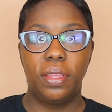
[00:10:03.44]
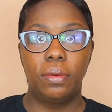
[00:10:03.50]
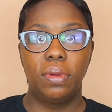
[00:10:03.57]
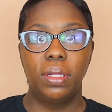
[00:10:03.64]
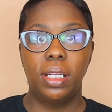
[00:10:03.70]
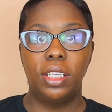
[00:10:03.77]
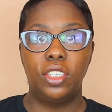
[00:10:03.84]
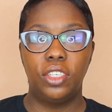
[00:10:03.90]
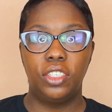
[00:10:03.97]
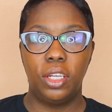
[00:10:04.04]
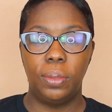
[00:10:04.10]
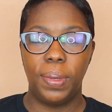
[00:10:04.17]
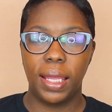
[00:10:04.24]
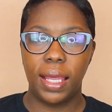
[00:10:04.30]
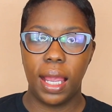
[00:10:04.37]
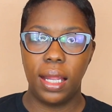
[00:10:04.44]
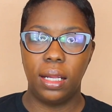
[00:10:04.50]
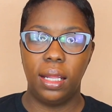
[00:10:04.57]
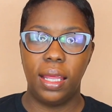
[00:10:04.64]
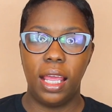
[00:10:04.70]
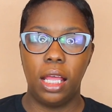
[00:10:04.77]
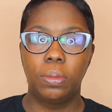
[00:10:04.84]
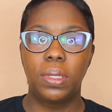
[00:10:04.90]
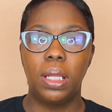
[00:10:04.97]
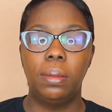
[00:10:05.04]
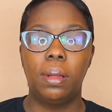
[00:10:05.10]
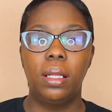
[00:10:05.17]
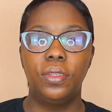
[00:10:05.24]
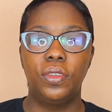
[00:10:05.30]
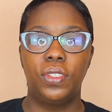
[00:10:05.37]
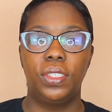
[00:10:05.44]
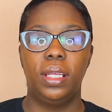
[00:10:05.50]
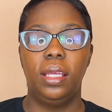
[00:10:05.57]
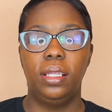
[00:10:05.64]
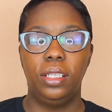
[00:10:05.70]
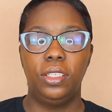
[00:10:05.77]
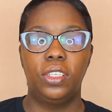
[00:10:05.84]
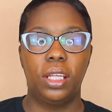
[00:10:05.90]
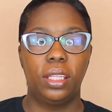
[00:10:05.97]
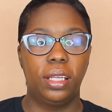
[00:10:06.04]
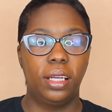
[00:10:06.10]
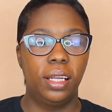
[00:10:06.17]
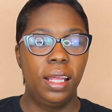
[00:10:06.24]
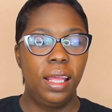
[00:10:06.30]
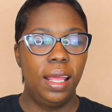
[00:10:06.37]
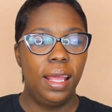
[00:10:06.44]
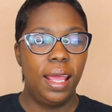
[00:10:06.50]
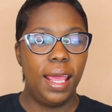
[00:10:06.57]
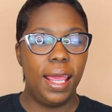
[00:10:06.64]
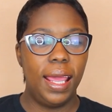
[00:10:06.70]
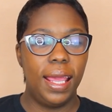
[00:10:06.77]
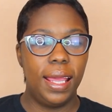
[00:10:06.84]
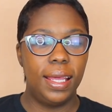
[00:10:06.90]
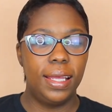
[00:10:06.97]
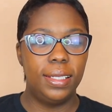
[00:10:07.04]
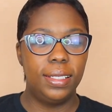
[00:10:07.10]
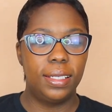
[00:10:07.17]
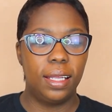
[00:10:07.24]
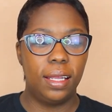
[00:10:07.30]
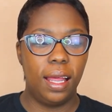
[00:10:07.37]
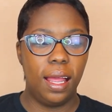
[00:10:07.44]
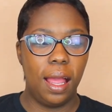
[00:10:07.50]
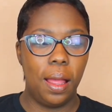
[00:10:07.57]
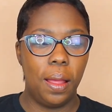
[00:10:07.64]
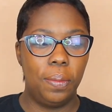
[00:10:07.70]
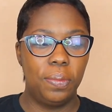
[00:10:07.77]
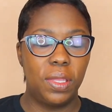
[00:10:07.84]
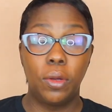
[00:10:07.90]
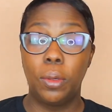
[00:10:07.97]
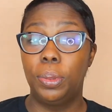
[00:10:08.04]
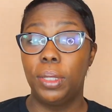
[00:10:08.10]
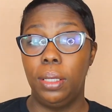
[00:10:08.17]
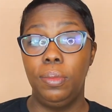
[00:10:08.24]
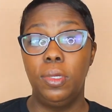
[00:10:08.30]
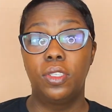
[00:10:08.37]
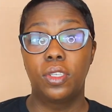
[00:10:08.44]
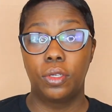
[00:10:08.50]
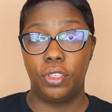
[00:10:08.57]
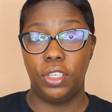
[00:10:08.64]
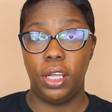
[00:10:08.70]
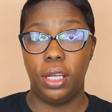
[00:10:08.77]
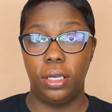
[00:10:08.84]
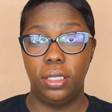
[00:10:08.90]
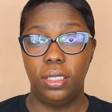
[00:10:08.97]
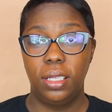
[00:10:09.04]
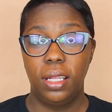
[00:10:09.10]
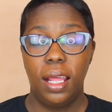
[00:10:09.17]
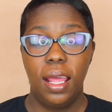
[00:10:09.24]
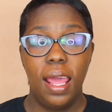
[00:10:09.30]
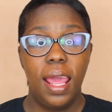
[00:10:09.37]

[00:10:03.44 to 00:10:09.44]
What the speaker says: their relationship and kind of help them understand each other. And they were playing musical chairs.